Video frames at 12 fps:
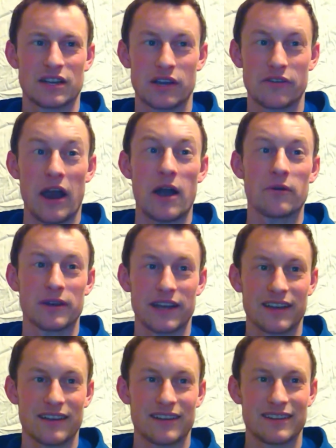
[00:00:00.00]

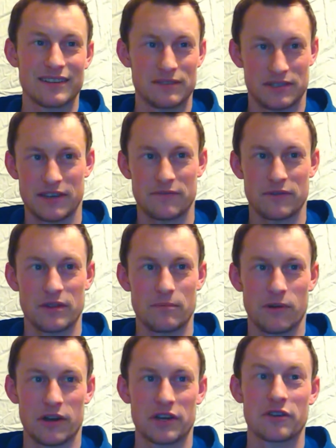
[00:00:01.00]
Grounding, different than
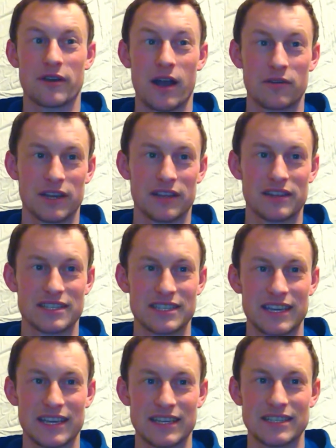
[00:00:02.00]
bonding, grounding in the
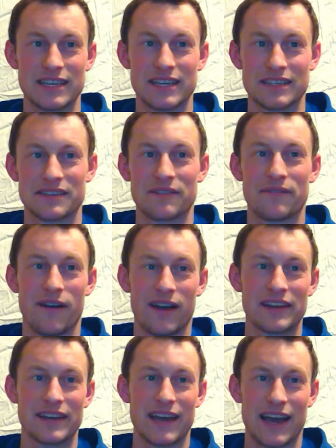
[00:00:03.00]
CEC is
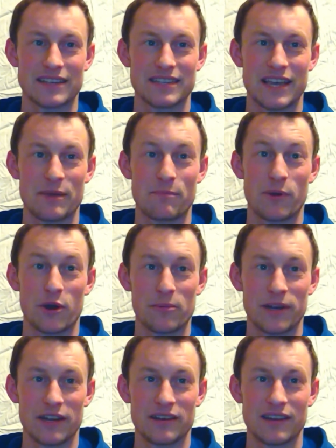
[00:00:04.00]
defined as a
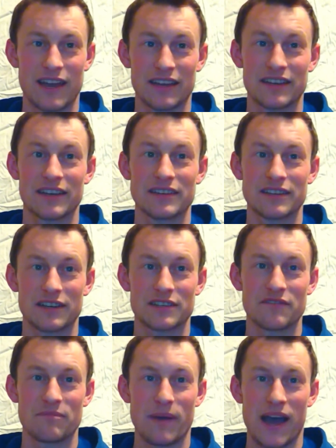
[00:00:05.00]
permanent and
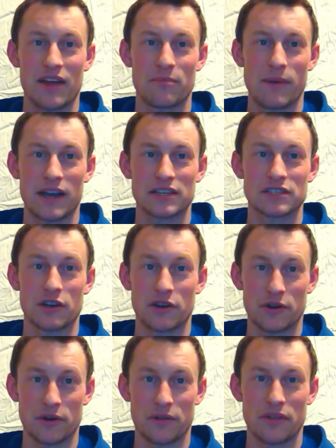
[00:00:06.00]
conductive path back to
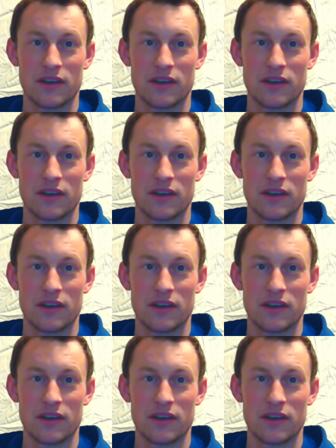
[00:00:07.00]
earth